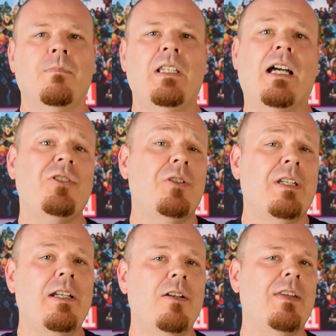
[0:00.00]
Now, as you
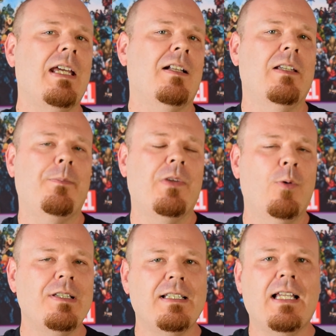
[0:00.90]
can hear in that clip, there
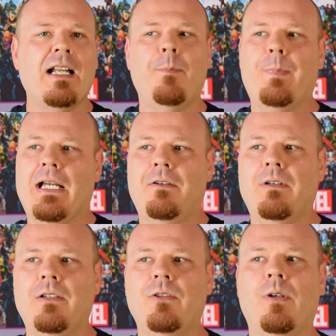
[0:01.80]
was a lot of
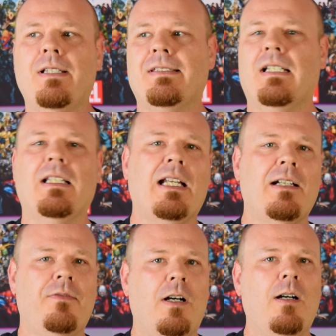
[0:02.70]
background noise and a lot
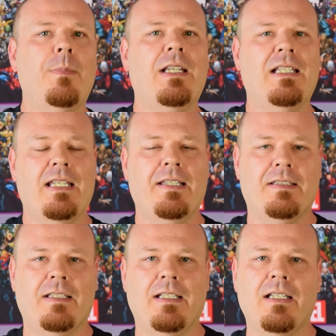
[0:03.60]
of hum and hiss
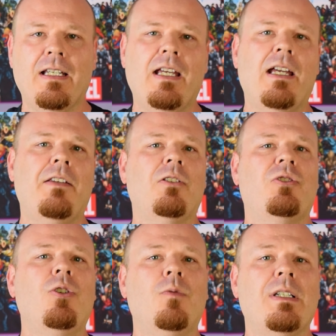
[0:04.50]
in it. And there's
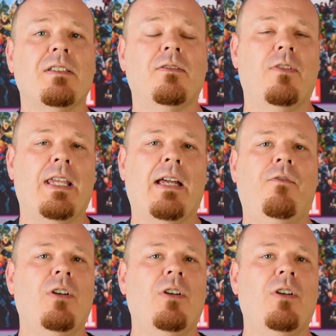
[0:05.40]
two reasons for that.